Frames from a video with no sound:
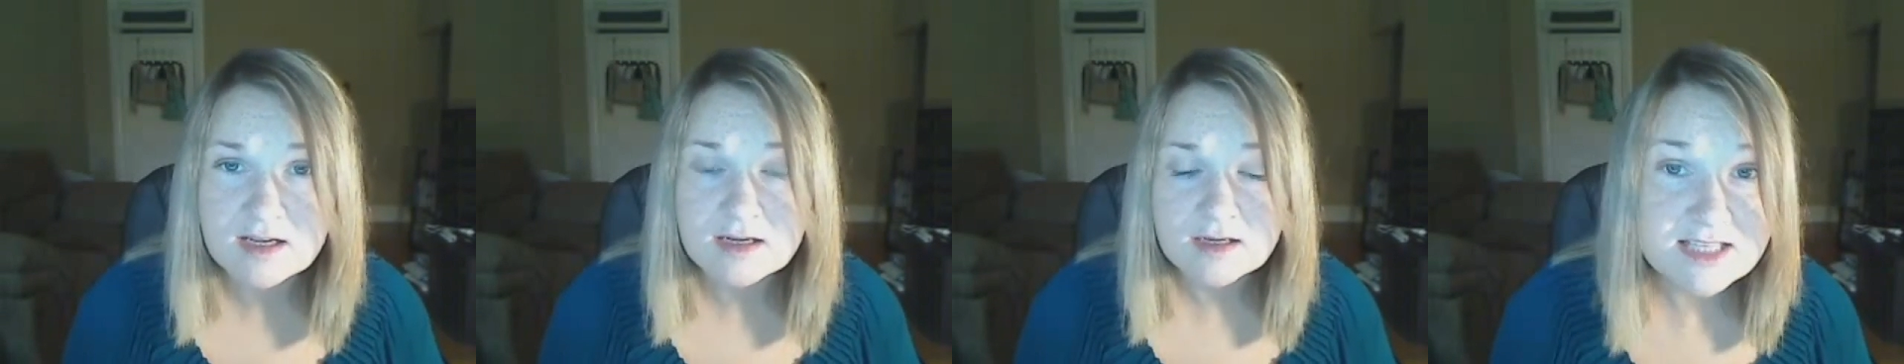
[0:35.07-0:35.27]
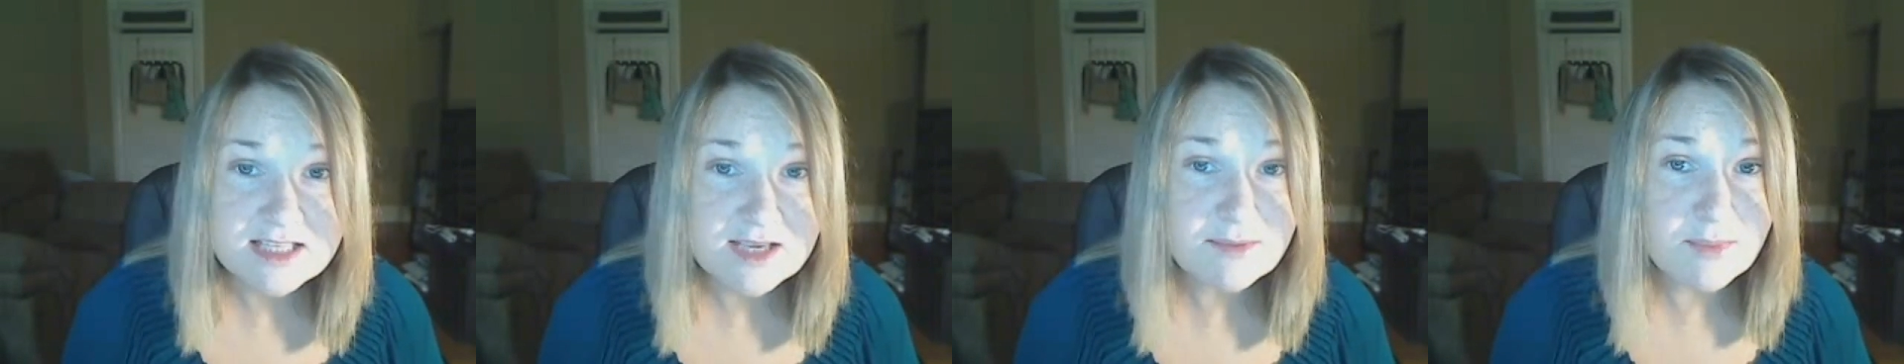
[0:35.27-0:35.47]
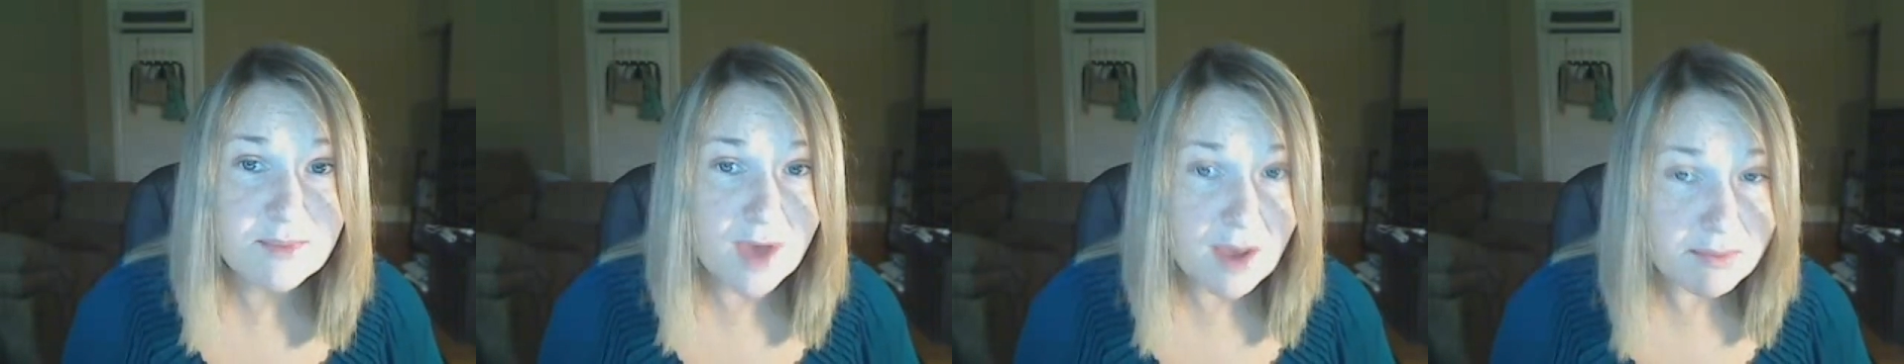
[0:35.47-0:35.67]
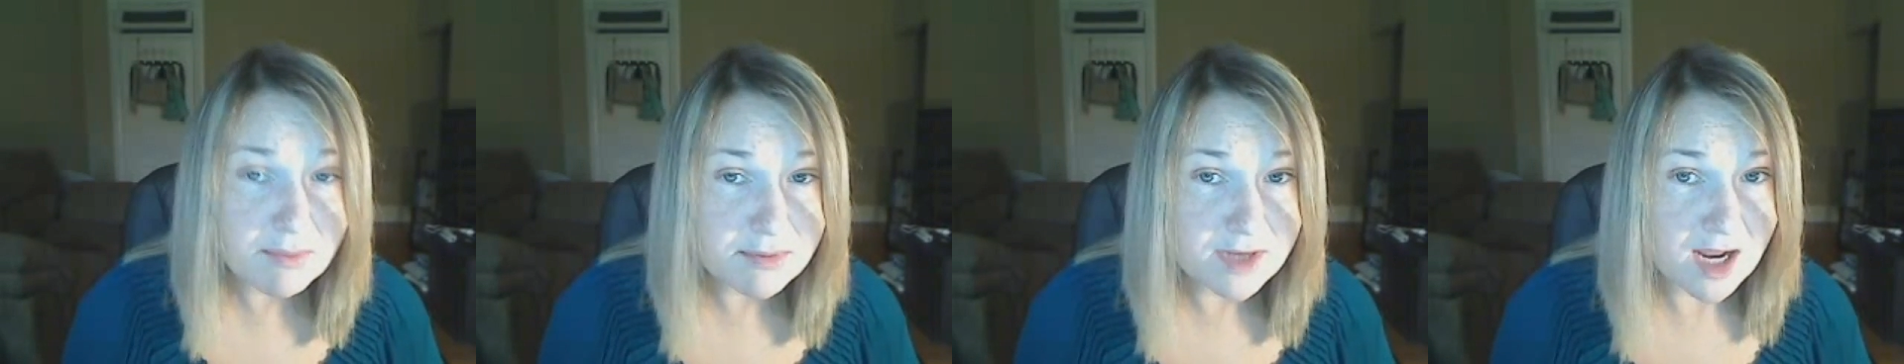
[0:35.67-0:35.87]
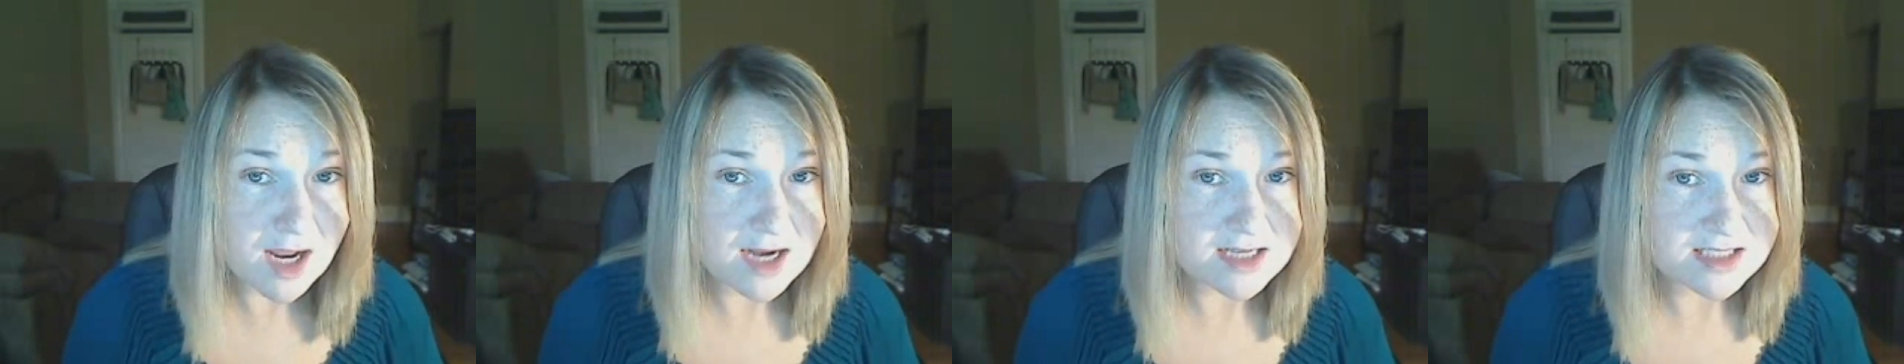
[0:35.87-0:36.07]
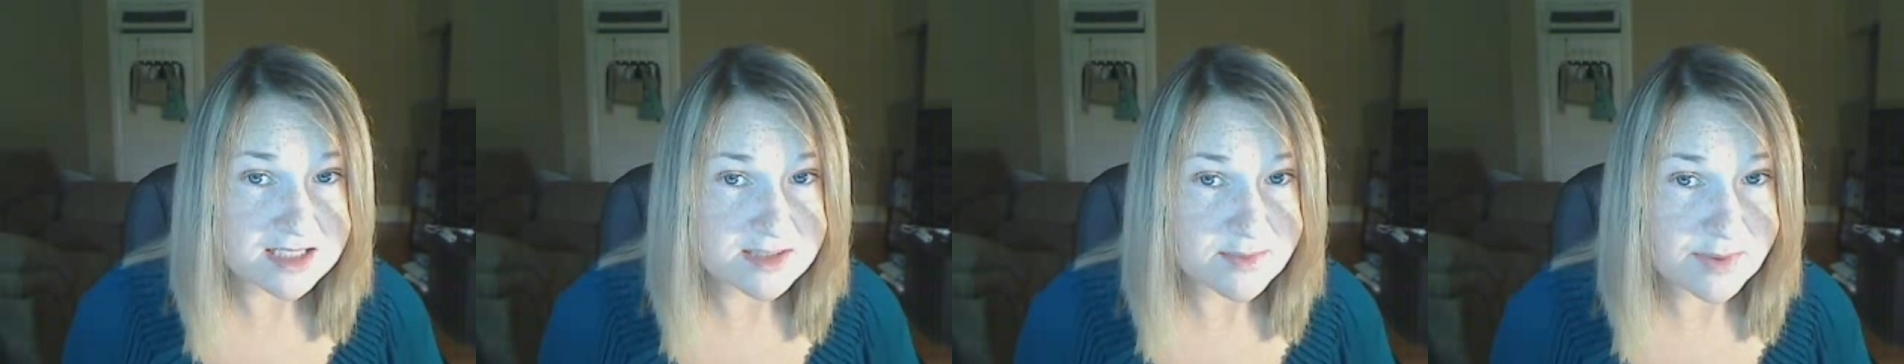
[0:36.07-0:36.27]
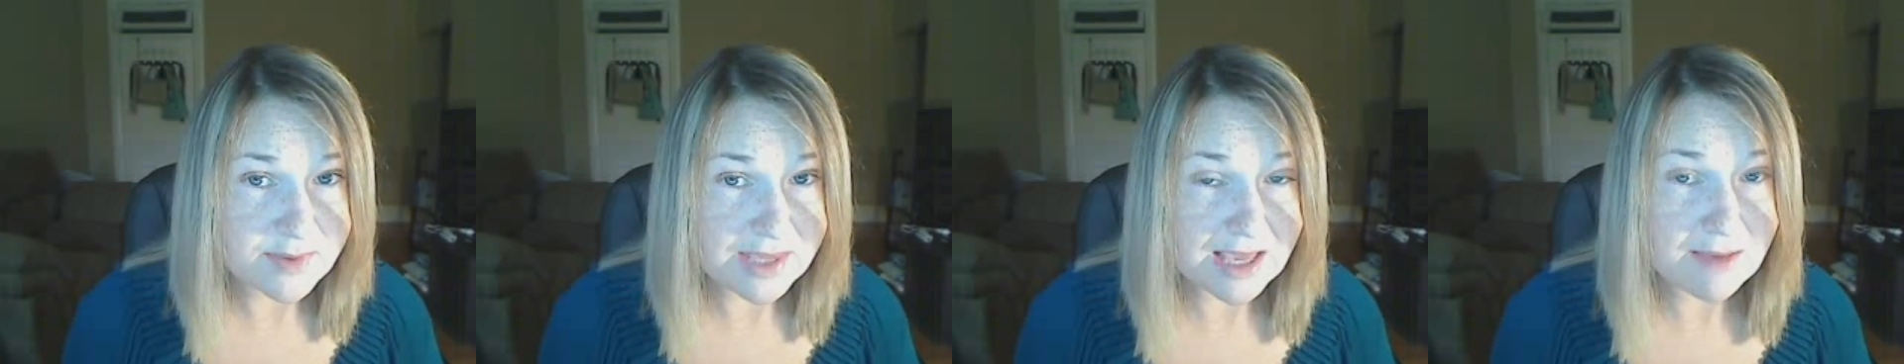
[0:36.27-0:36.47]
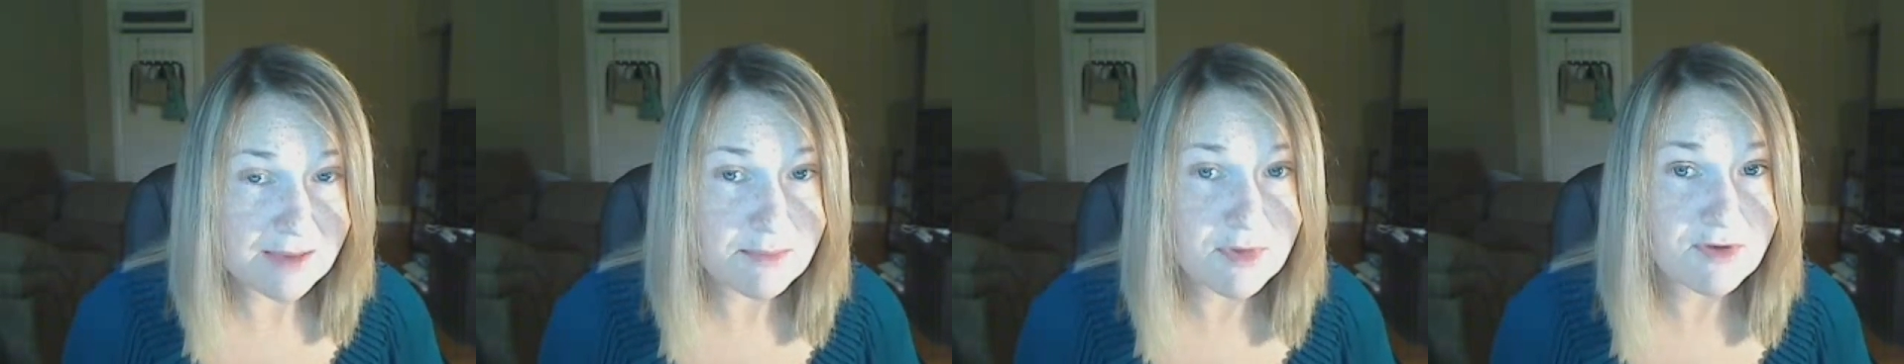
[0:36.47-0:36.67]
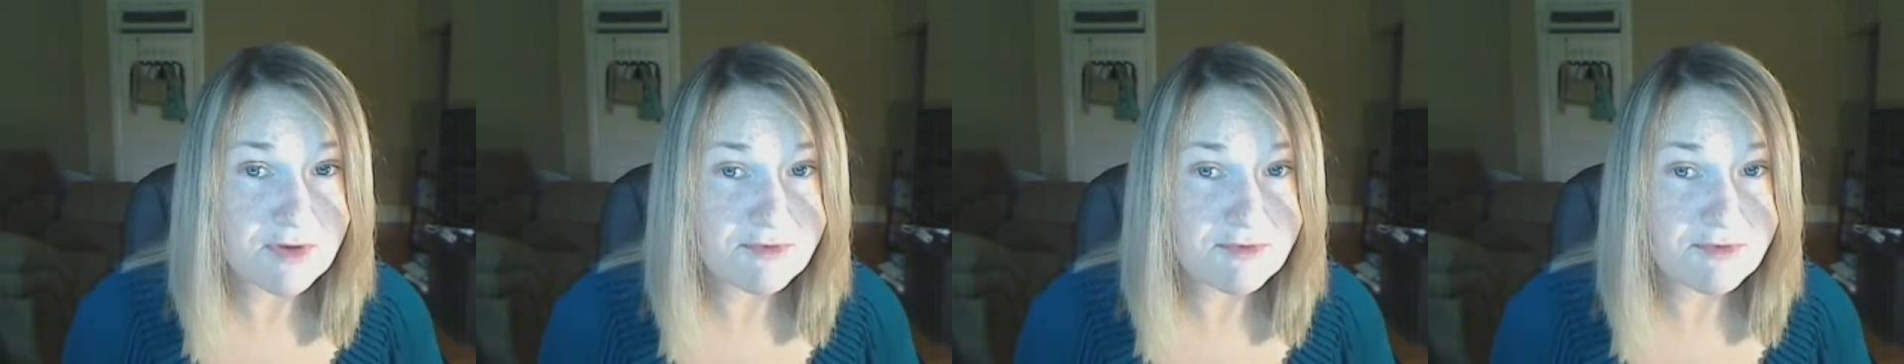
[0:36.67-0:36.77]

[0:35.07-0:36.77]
C peptides have become a